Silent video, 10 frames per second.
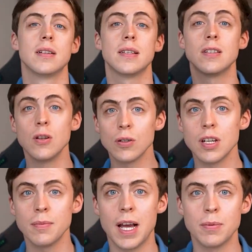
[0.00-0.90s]
Since
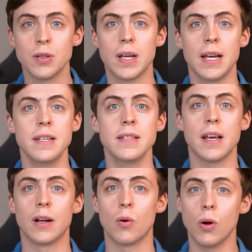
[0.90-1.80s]
long-term capital gains
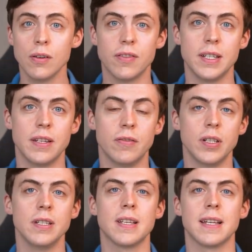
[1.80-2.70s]
and qualified
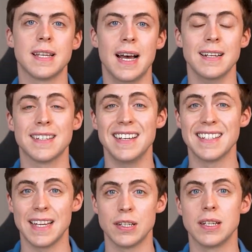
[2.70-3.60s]
dividends are taxed at
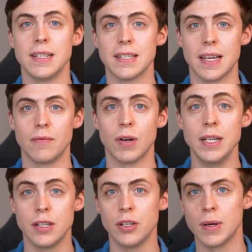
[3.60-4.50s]
essentially the same
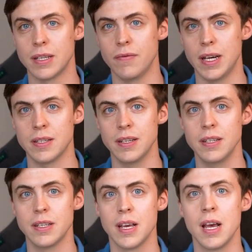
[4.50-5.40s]
rate to US investors,